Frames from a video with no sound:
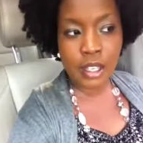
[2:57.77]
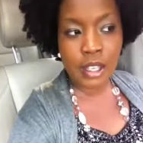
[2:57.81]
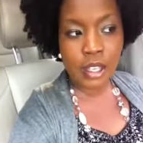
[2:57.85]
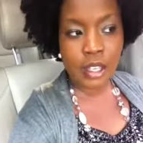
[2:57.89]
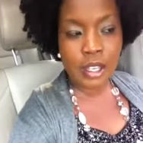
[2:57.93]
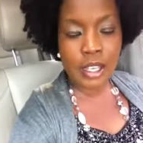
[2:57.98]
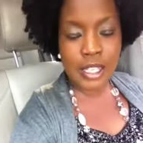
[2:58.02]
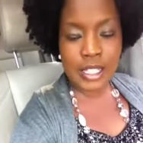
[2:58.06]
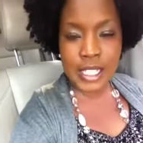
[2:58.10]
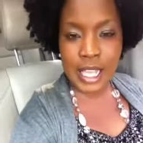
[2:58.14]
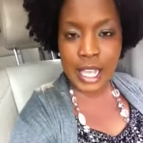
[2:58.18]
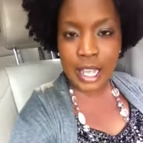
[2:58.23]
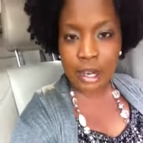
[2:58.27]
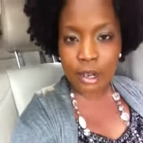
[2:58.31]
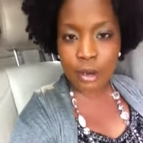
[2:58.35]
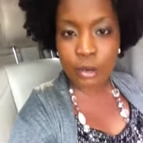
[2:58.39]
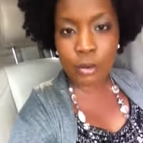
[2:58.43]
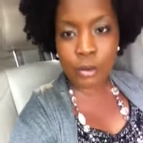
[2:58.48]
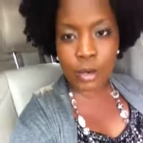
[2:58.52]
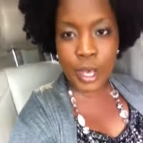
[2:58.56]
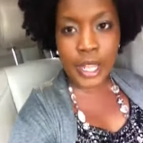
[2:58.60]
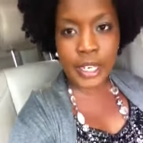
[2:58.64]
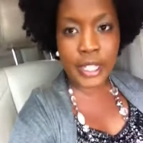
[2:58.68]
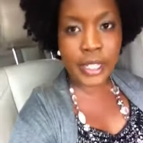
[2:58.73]
because I
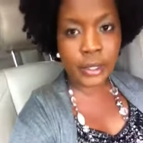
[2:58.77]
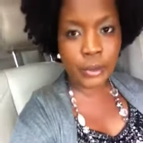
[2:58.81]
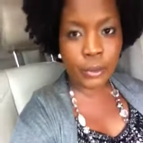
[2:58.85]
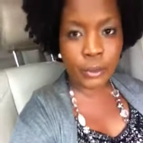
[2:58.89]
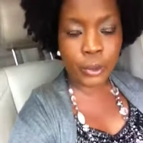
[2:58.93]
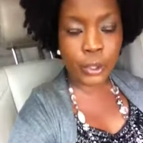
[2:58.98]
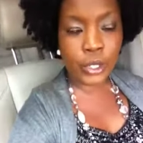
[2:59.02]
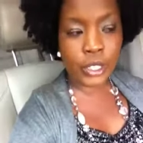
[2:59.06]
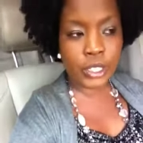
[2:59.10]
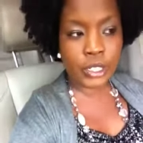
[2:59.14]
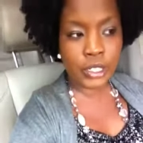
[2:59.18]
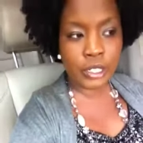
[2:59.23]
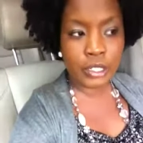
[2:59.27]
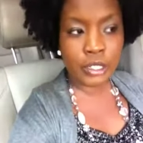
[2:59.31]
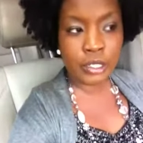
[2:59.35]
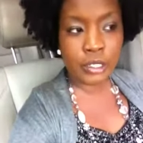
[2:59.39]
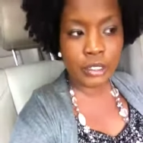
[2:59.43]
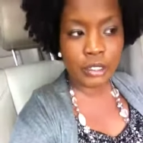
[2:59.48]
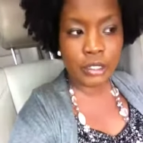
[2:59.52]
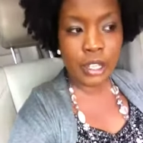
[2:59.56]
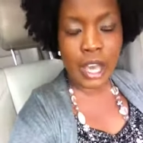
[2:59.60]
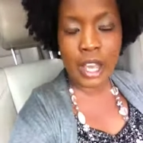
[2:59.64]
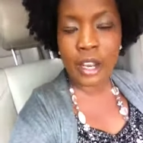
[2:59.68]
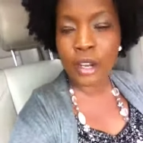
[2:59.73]
don't I didn't want
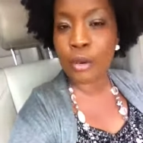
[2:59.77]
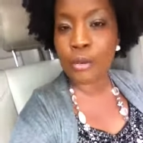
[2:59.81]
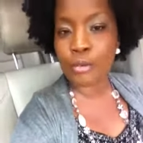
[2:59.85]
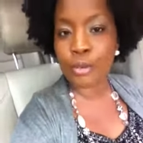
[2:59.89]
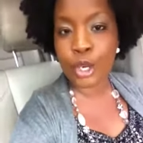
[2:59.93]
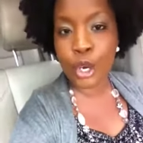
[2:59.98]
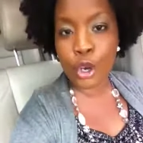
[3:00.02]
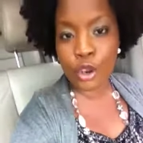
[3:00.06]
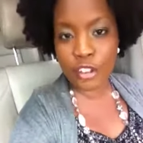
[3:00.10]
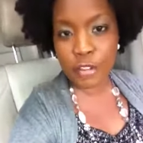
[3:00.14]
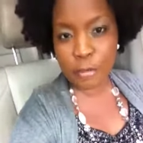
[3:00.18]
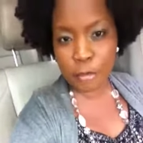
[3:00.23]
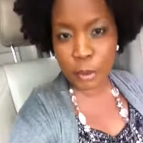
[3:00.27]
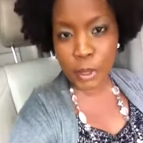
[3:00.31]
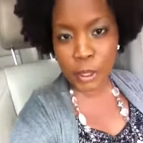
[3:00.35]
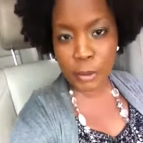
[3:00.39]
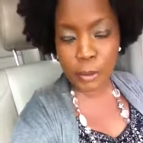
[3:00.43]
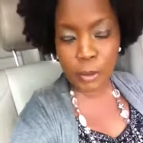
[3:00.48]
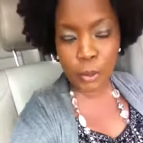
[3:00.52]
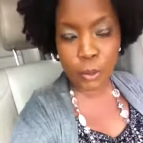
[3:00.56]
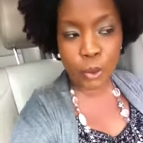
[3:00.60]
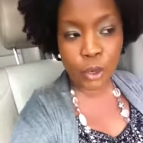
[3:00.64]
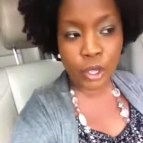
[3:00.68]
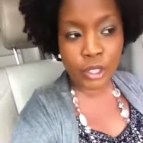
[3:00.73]
to I don't know if
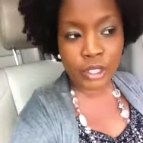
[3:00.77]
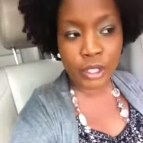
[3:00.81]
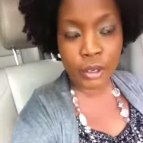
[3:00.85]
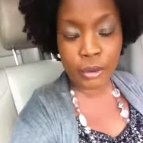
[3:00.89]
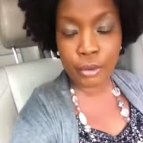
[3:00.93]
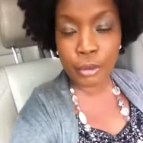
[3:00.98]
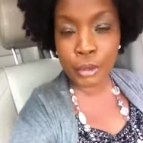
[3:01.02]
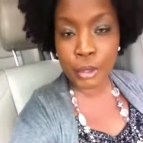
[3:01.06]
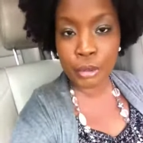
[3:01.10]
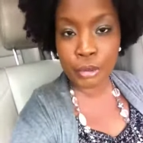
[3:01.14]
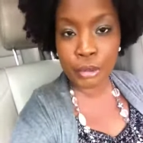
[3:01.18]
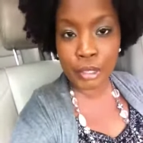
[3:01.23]
people want their real